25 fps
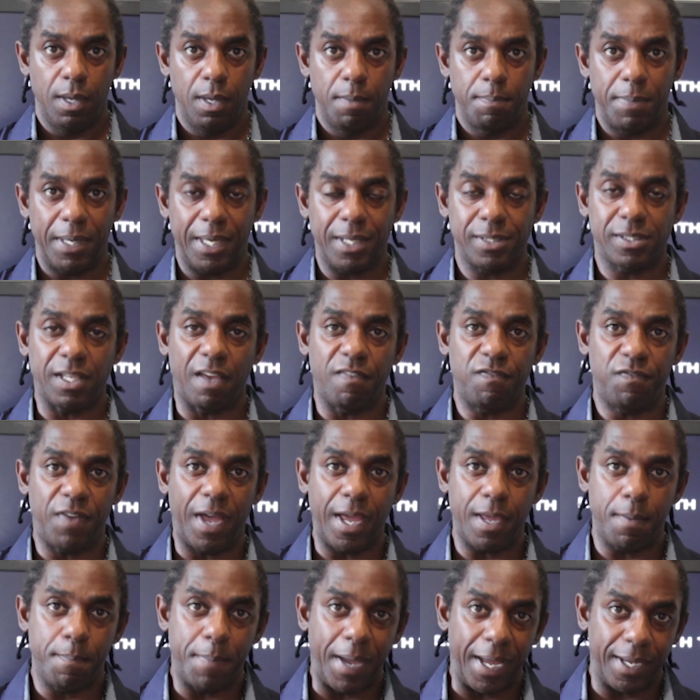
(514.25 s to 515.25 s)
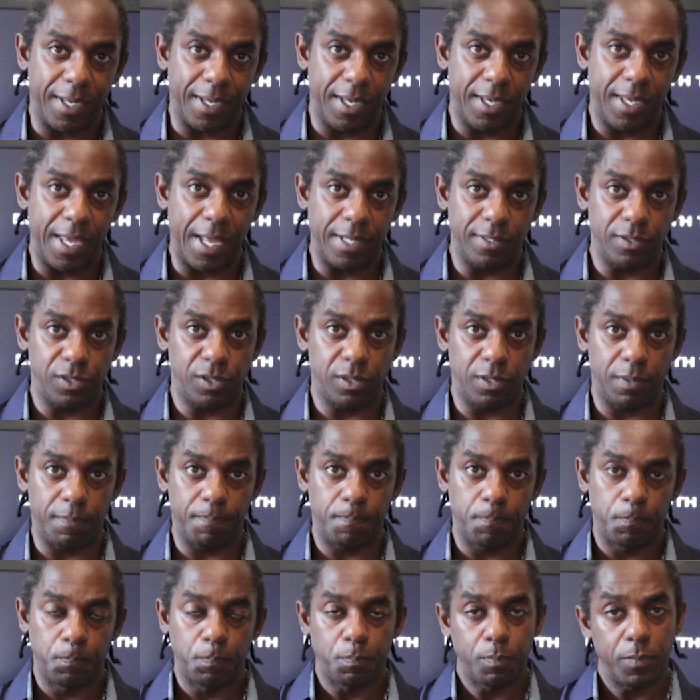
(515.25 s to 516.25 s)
because I fight back against them.